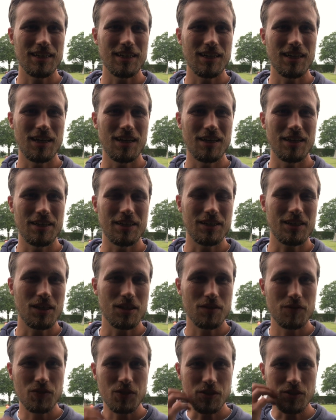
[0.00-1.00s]
I kind
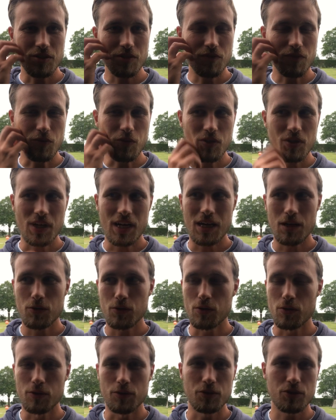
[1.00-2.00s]
of just for an
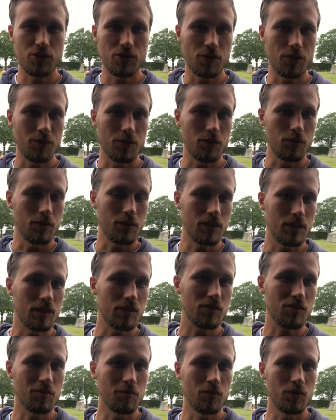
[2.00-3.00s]
hour or so did
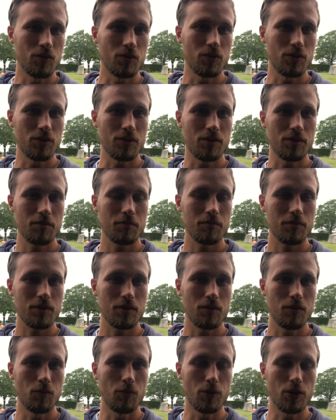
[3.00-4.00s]
some more
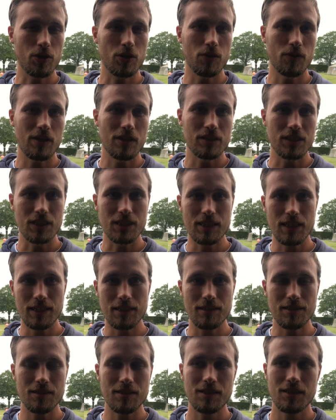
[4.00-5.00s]
work around the
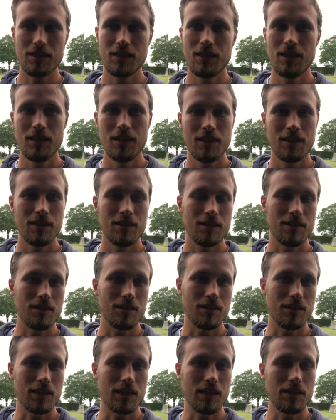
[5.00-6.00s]
tent,
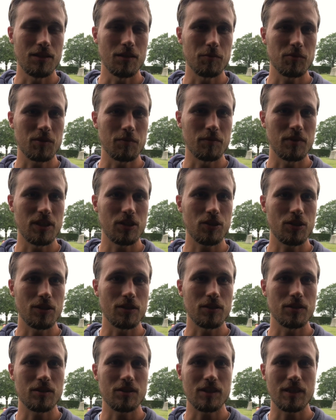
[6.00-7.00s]
cleaned up some
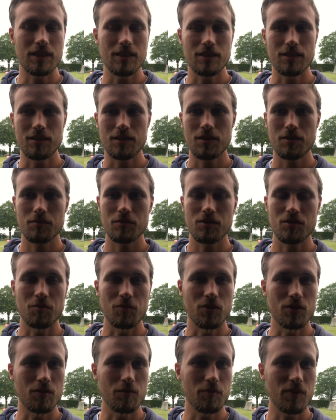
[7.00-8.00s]
dishes and some
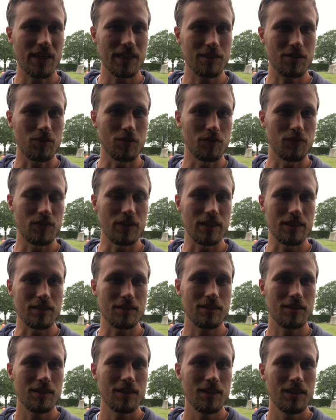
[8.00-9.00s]
other practical
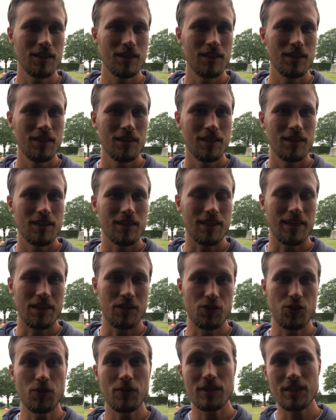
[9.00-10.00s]
things. And
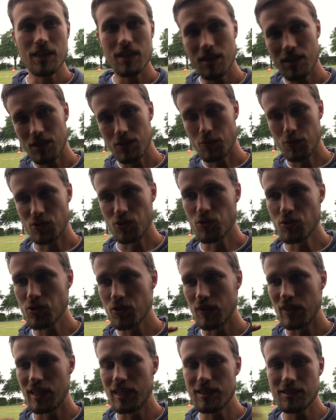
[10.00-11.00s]
during that I was
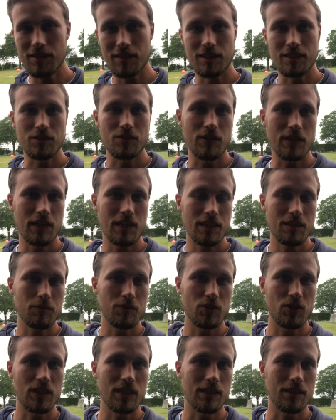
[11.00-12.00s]
also listening to the
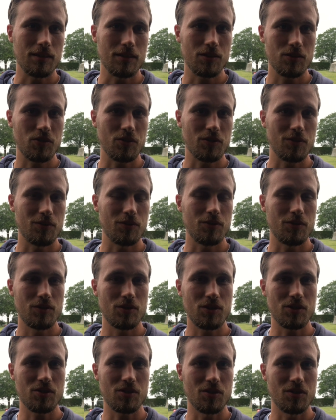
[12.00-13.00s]
language again, so
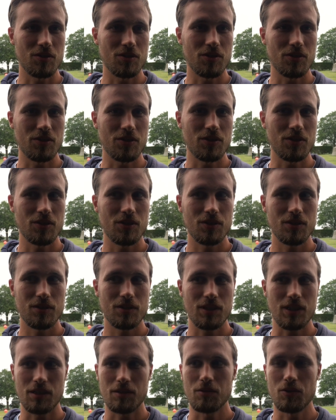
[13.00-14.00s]
just another
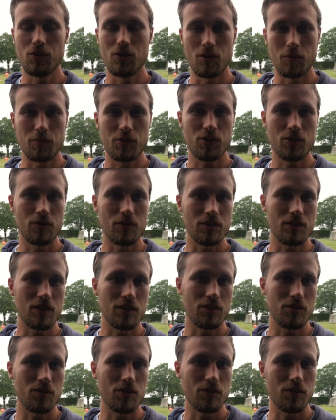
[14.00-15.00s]
good opportunity
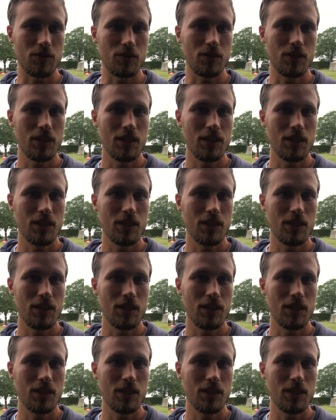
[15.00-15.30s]
to,